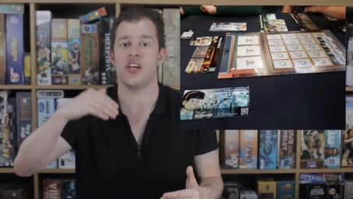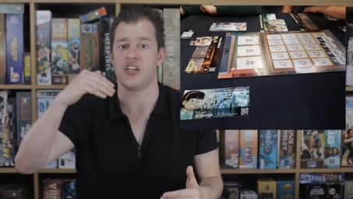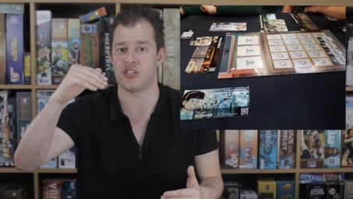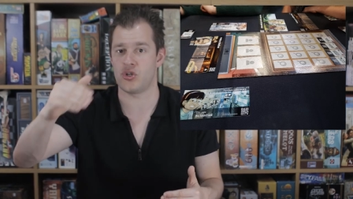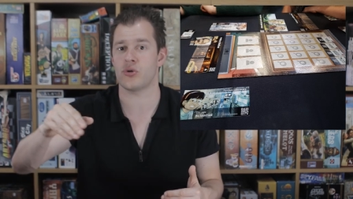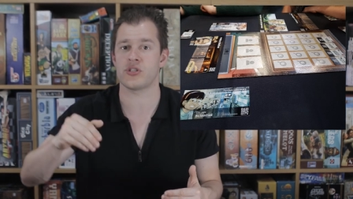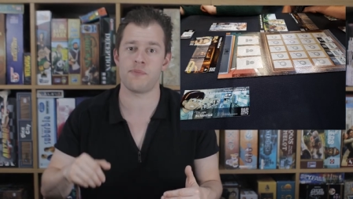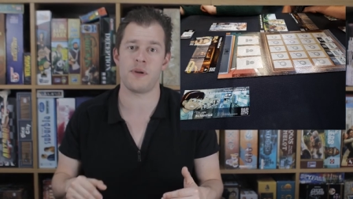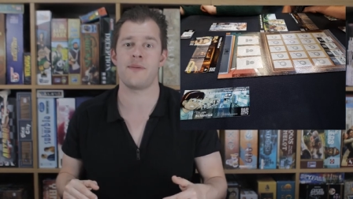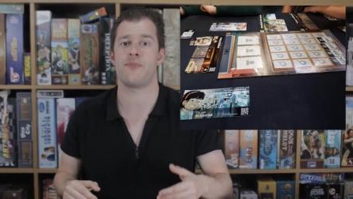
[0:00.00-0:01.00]
you talk to
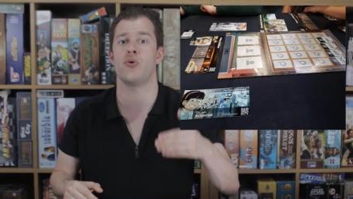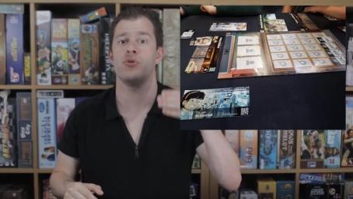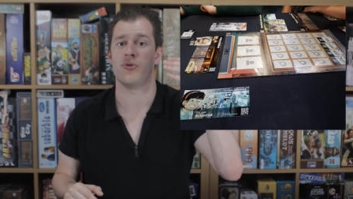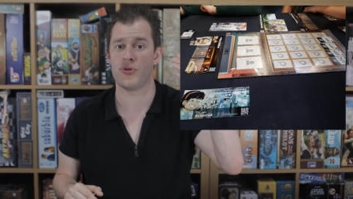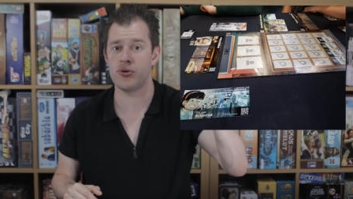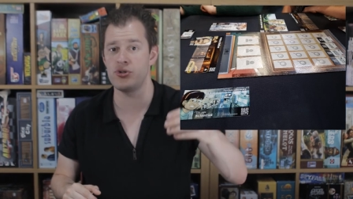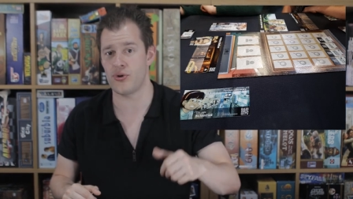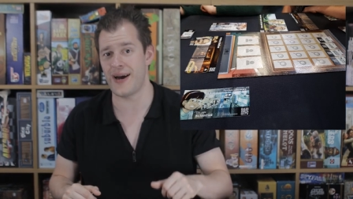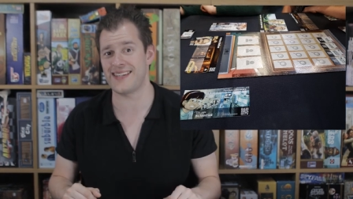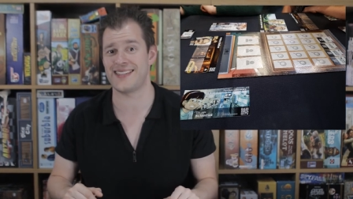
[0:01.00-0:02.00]
people, you use
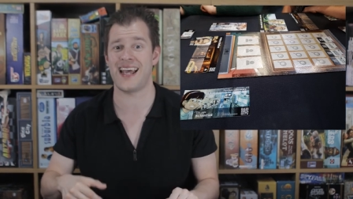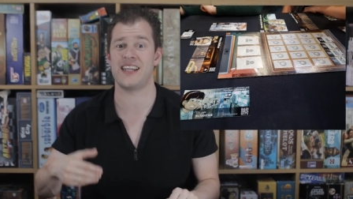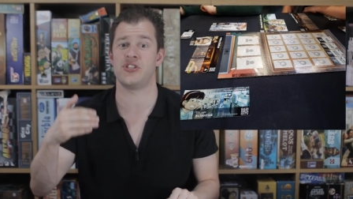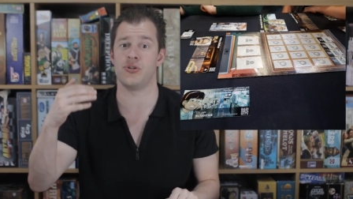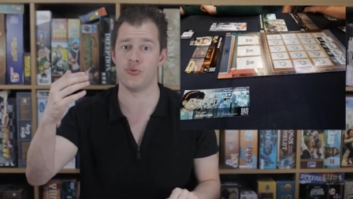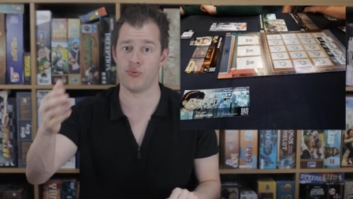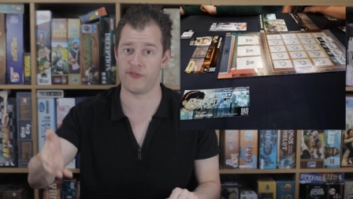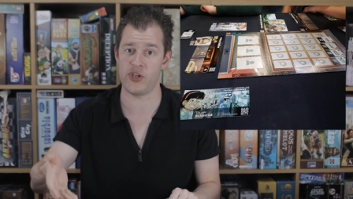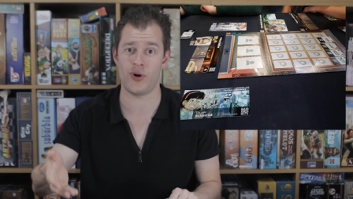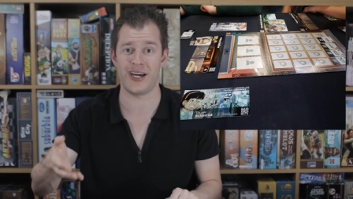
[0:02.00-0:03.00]
your assets, you
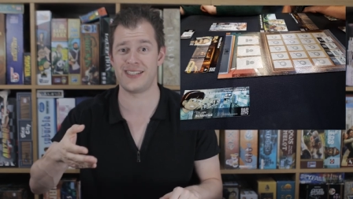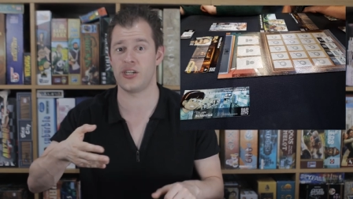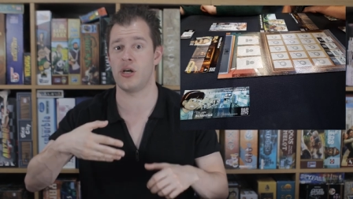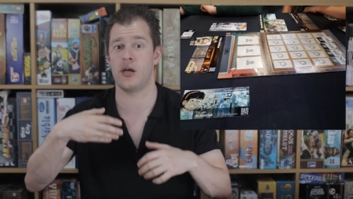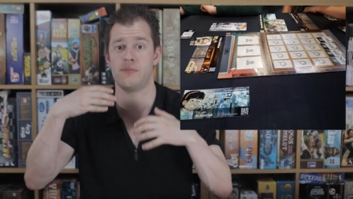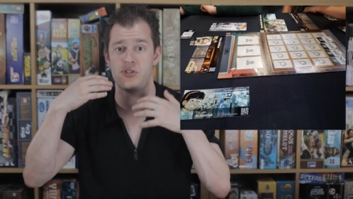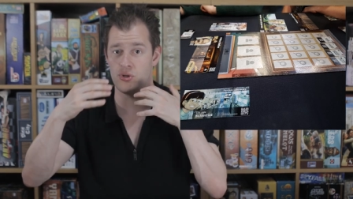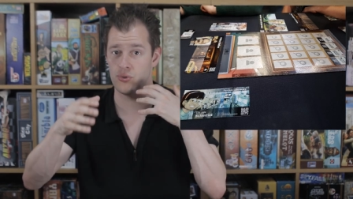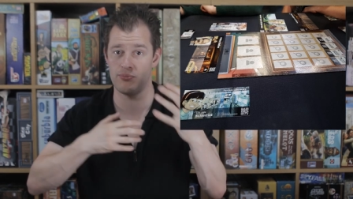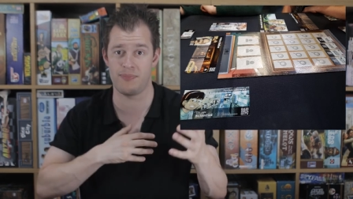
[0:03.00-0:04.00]
review items,
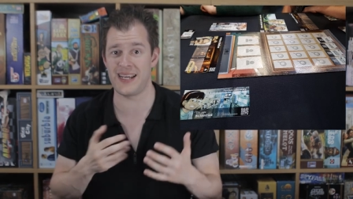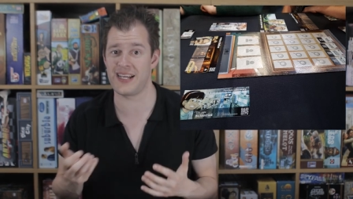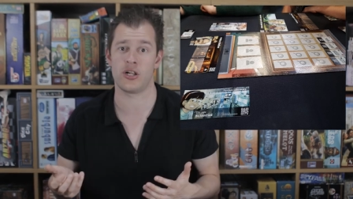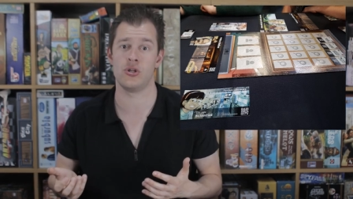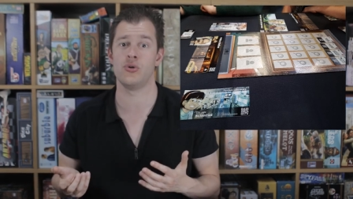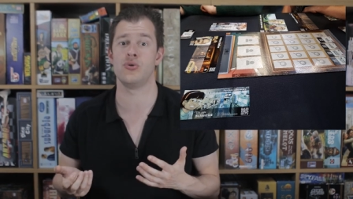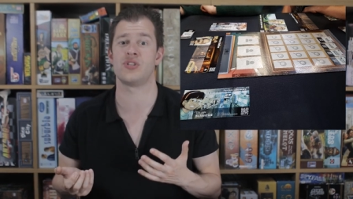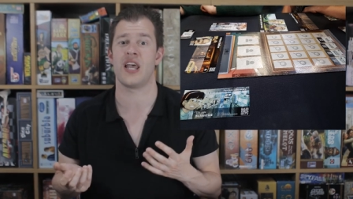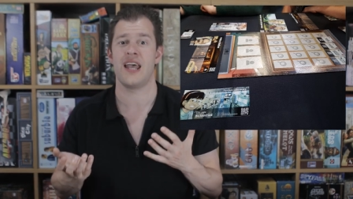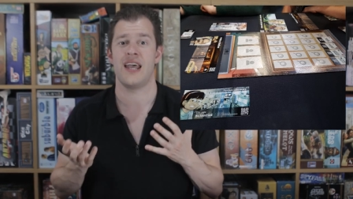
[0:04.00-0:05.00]
you make
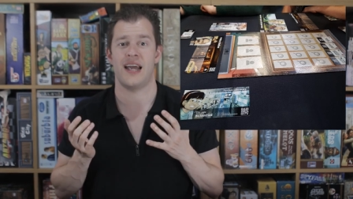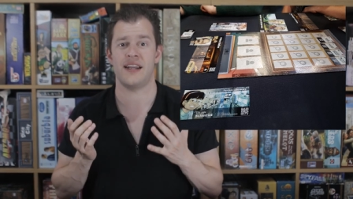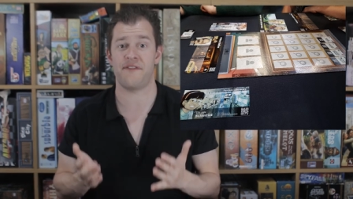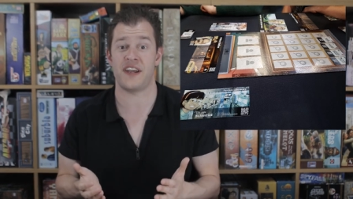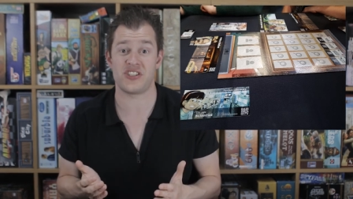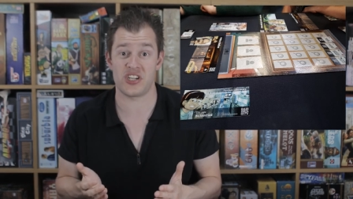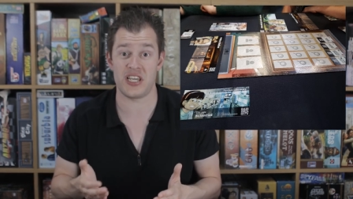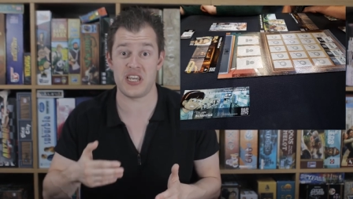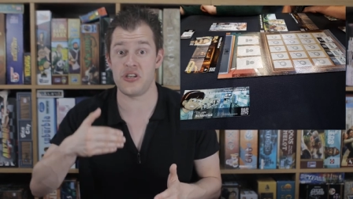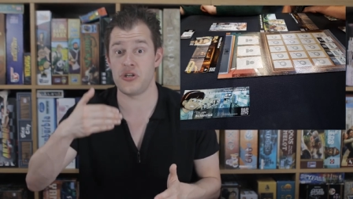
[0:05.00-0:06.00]
clues, and
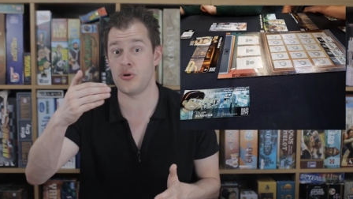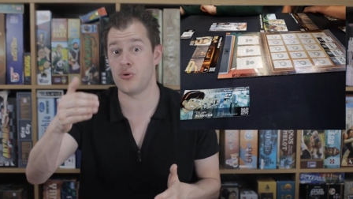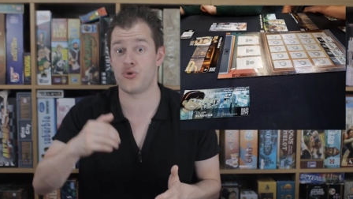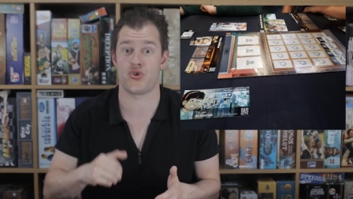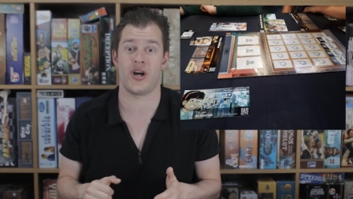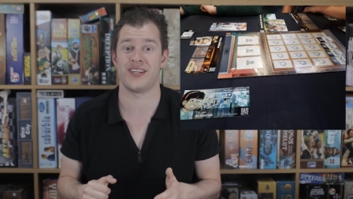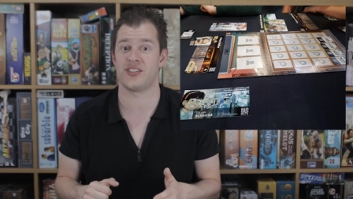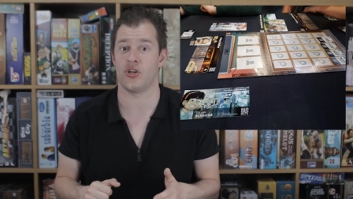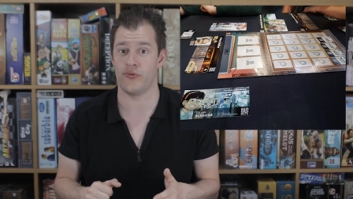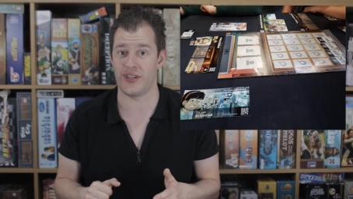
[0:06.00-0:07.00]
eventually you try and
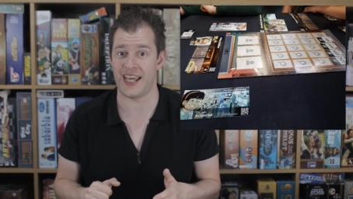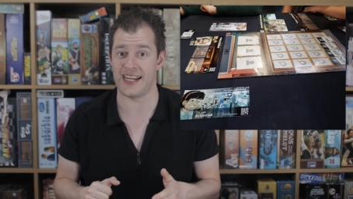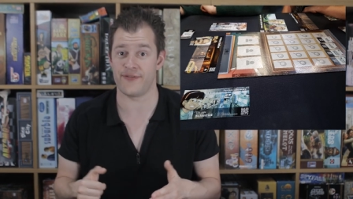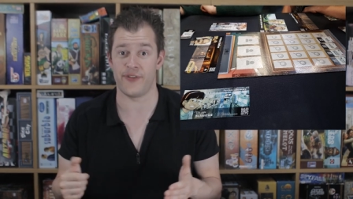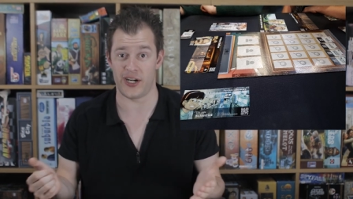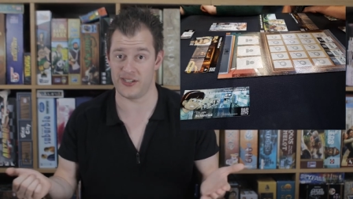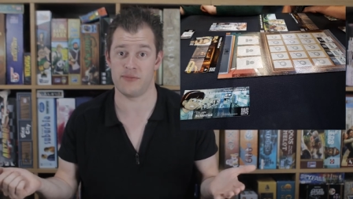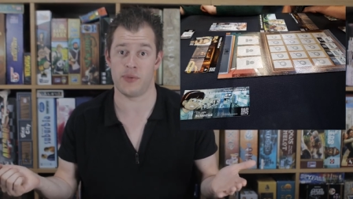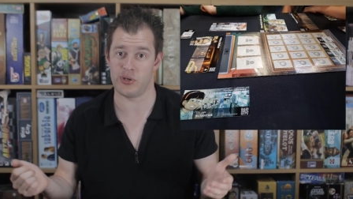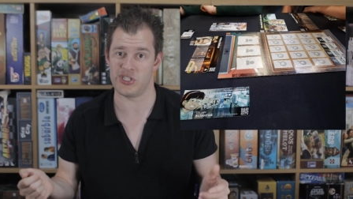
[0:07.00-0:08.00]
solve the case via
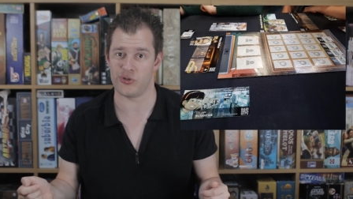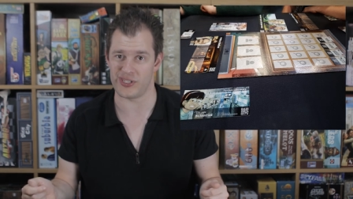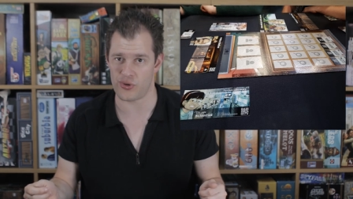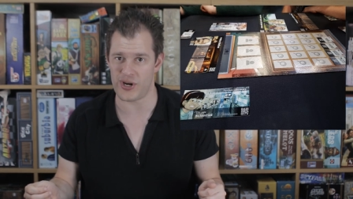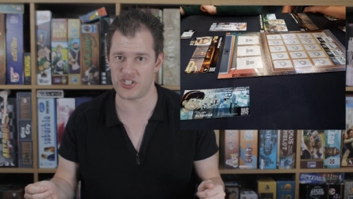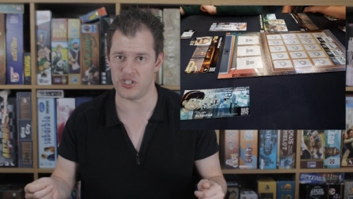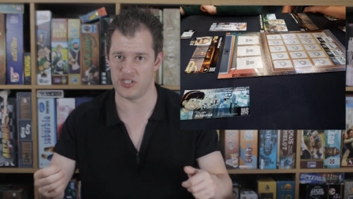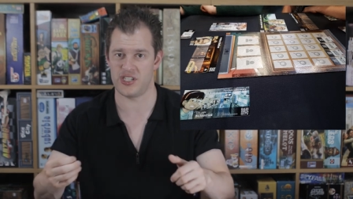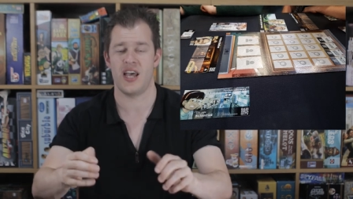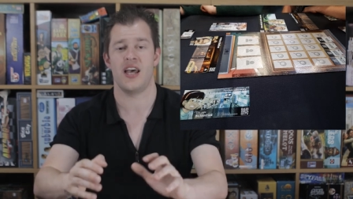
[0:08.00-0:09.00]
some multi-choice
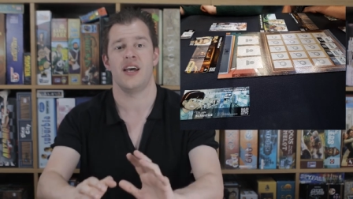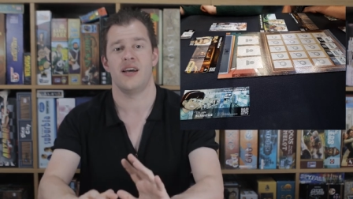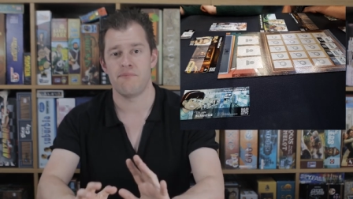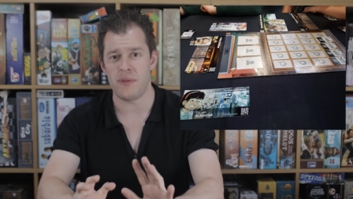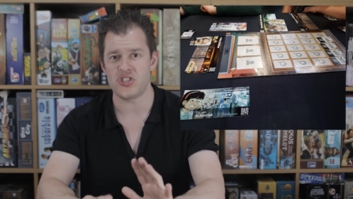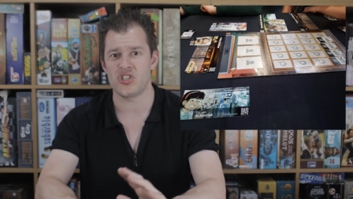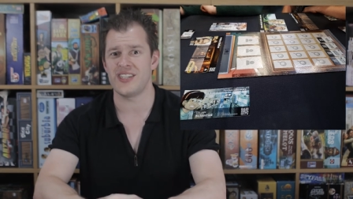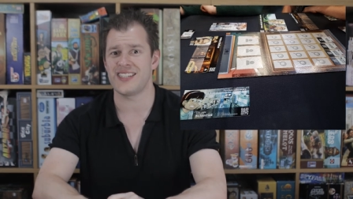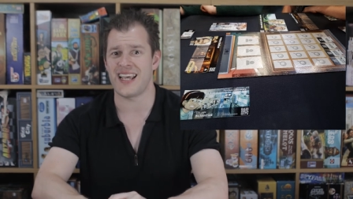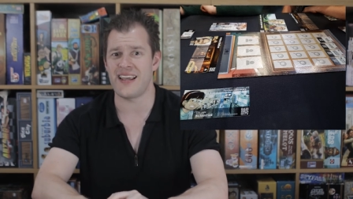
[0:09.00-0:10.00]
questions. Much in
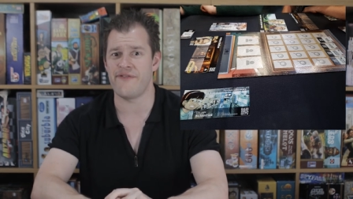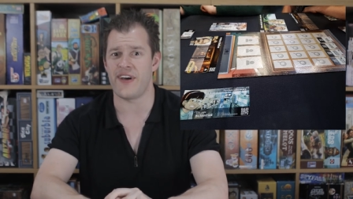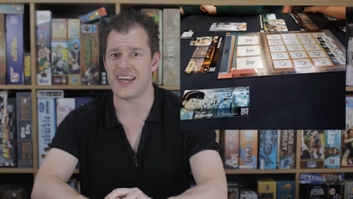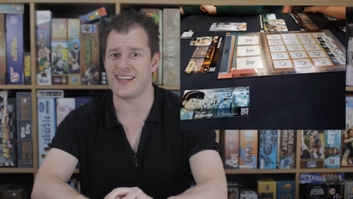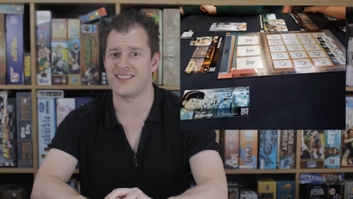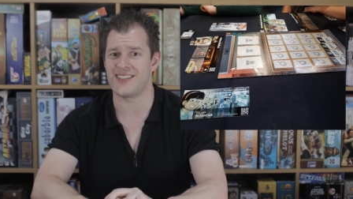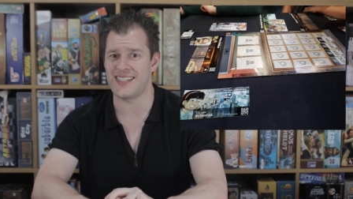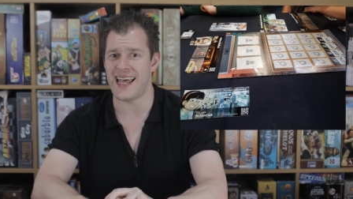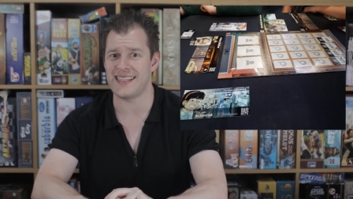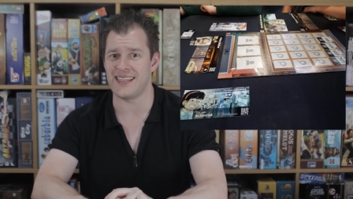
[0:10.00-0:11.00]
the same vein as
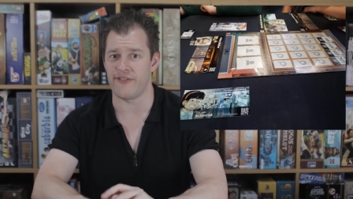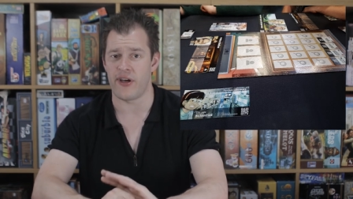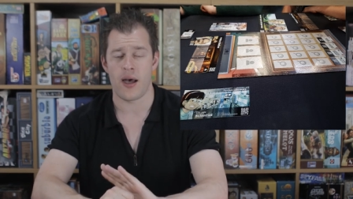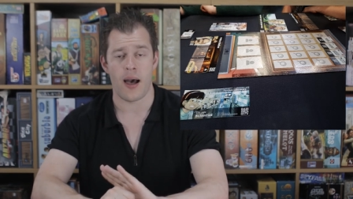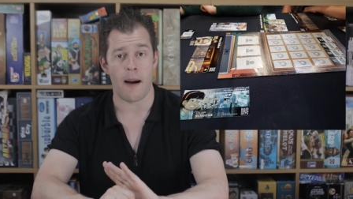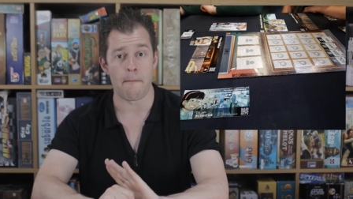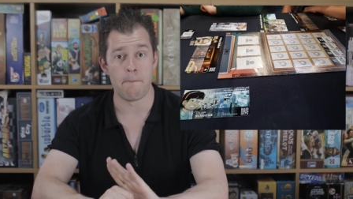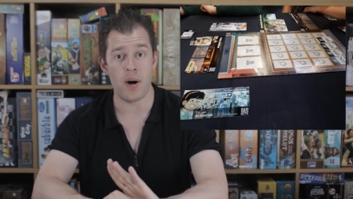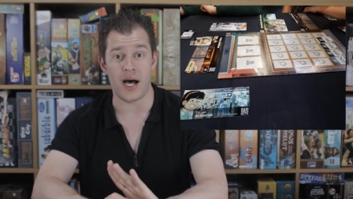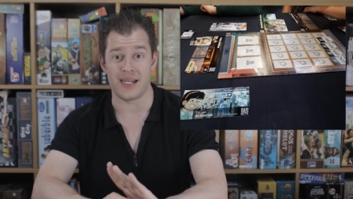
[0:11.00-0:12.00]
Detective.
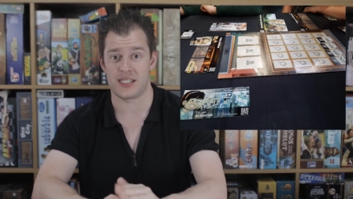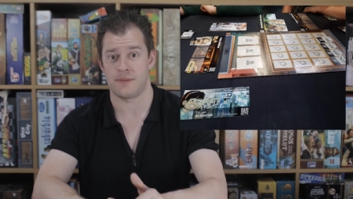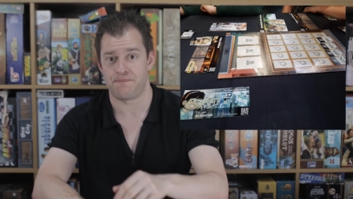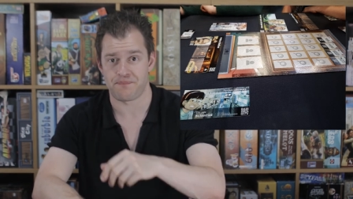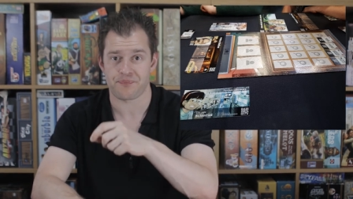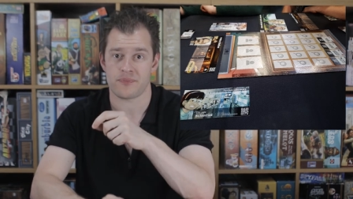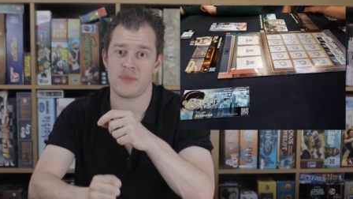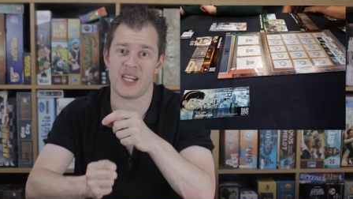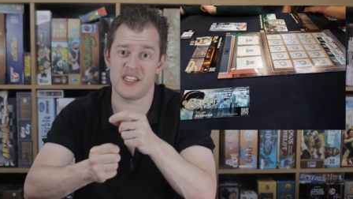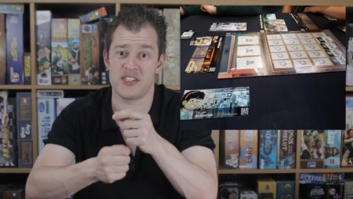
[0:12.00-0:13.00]
But
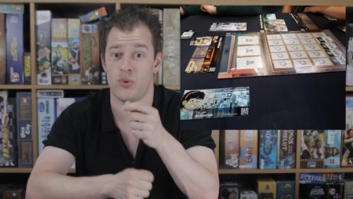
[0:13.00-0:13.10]
this